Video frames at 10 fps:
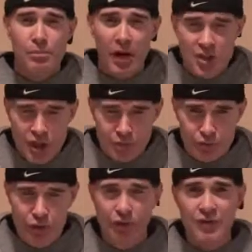Much
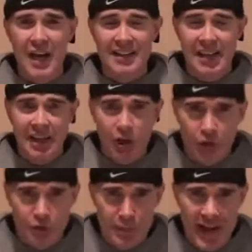improved. Got their
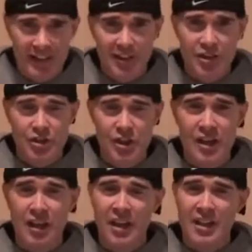coach back this
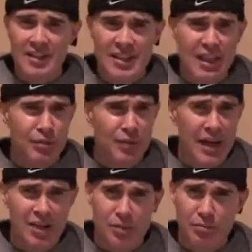year.
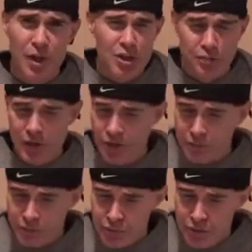Defense much
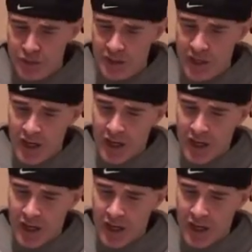improved.